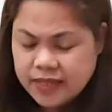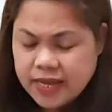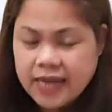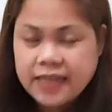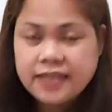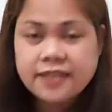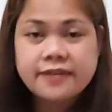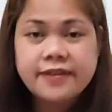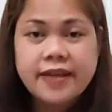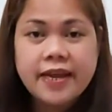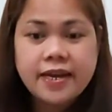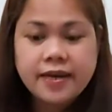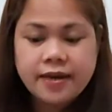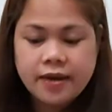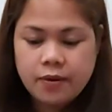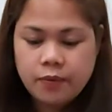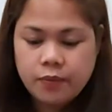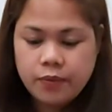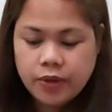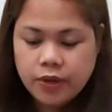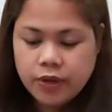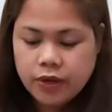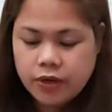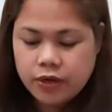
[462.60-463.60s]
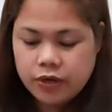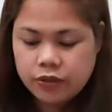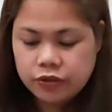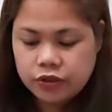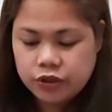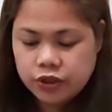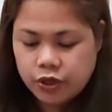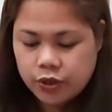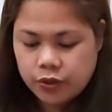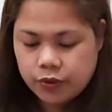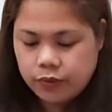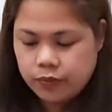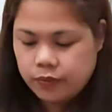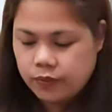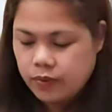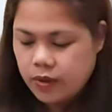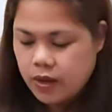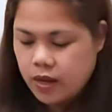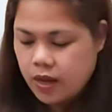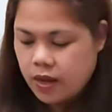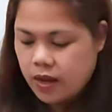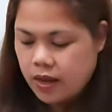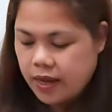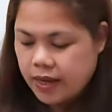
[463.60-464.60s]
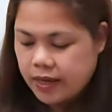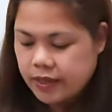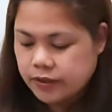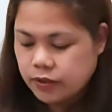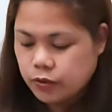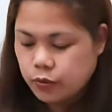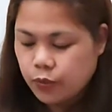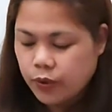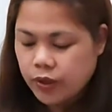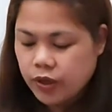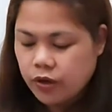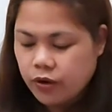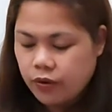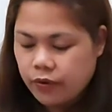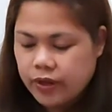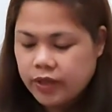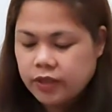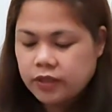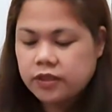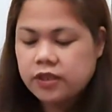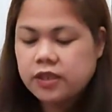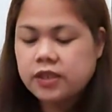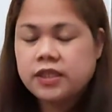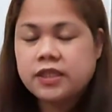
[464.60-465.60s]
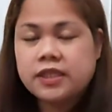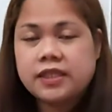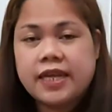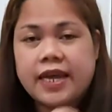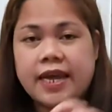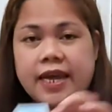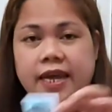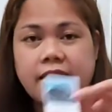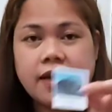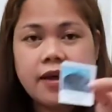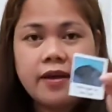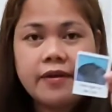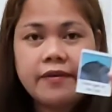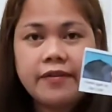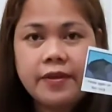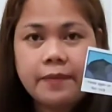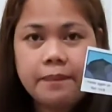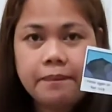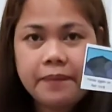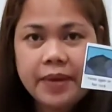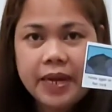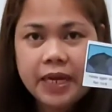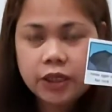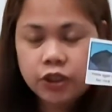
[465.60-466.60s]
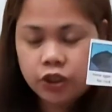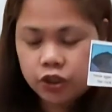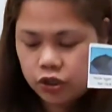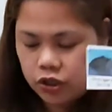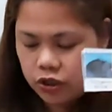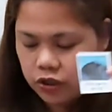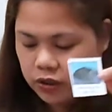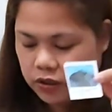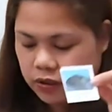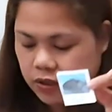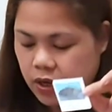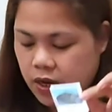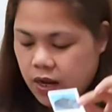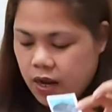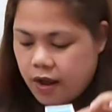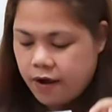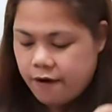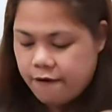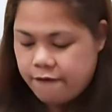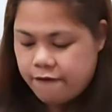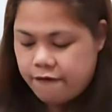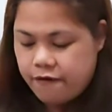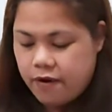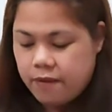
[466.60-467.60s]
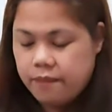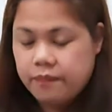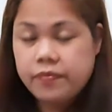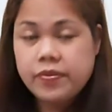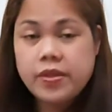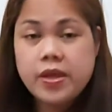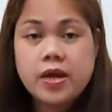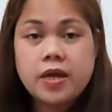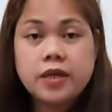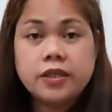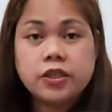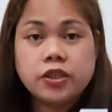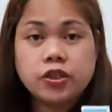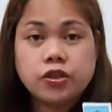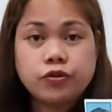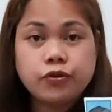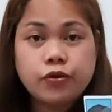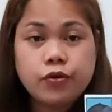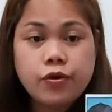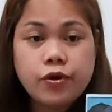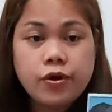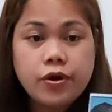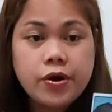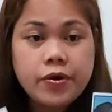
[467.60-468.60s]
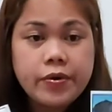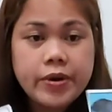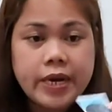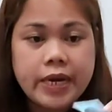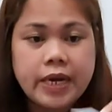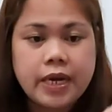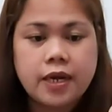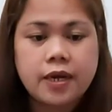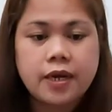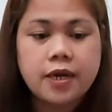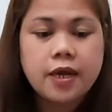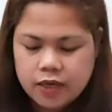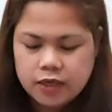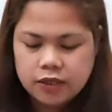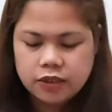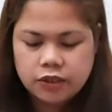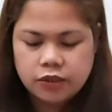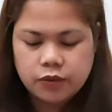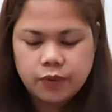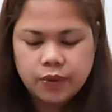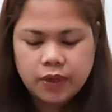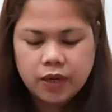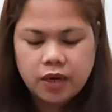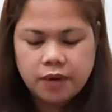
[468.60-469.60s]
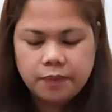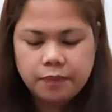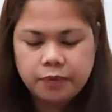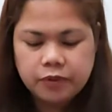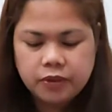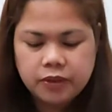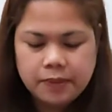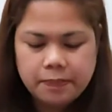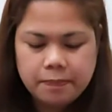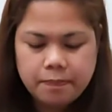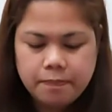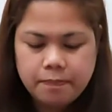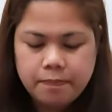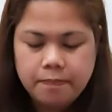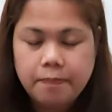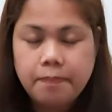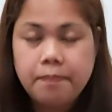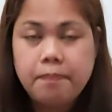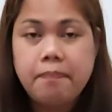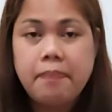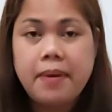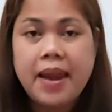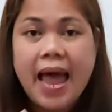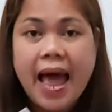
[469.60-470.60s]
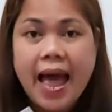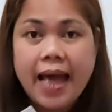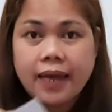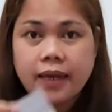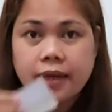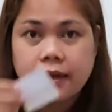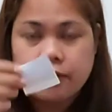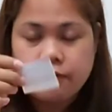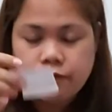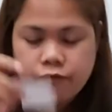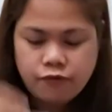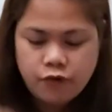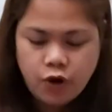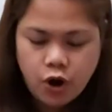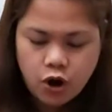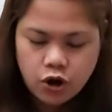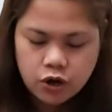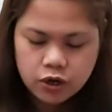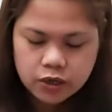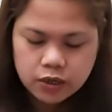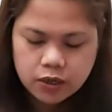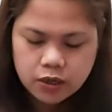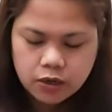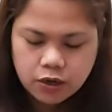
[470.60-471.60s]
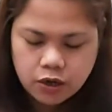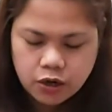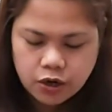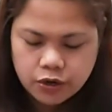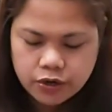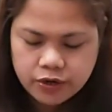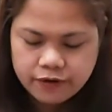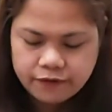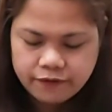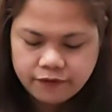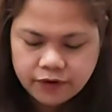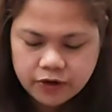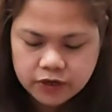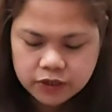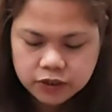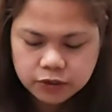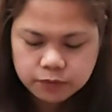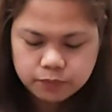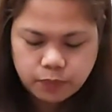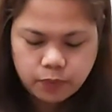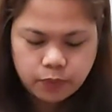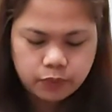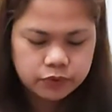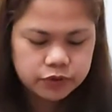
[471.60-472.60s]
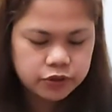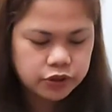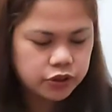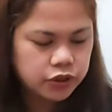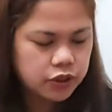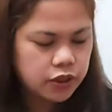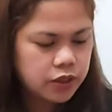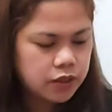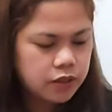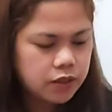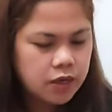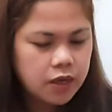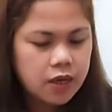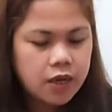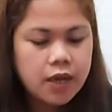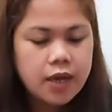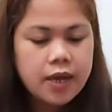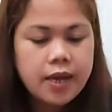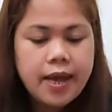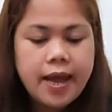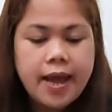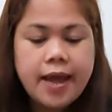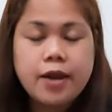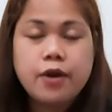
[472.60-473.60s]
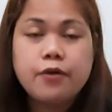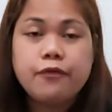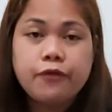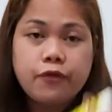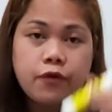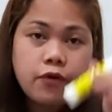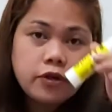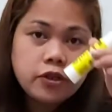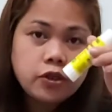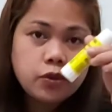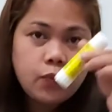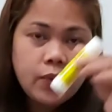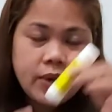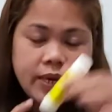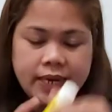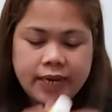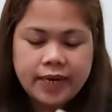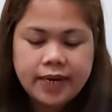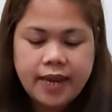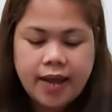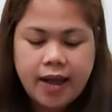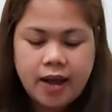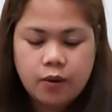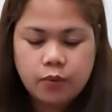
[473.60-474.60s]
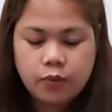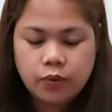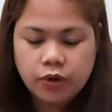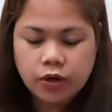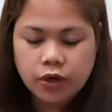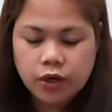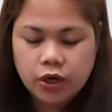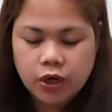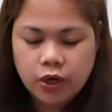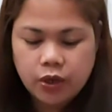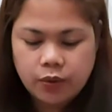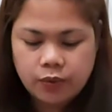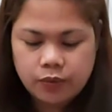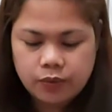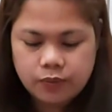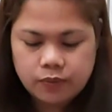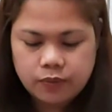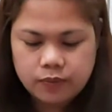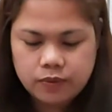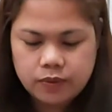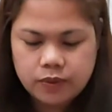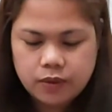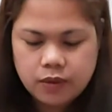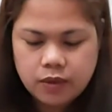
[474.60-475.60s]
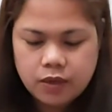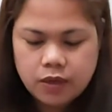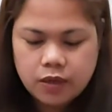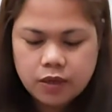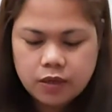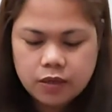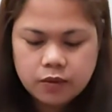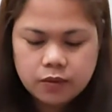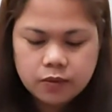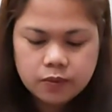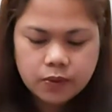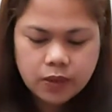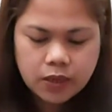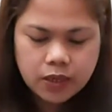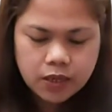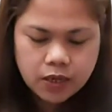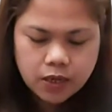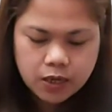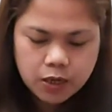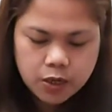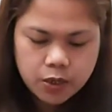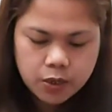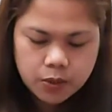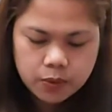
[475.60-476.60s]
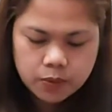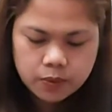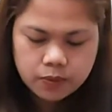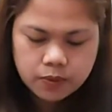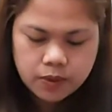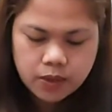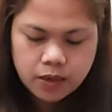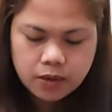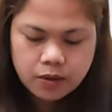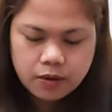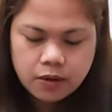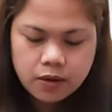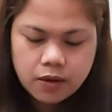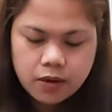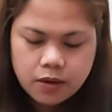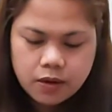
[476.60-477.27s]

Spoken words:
Next thing that we're going to do is we're going to stick the pictures from the story. So we're going to put the black rock on the first portion, and of course we need our glue. We're going to go and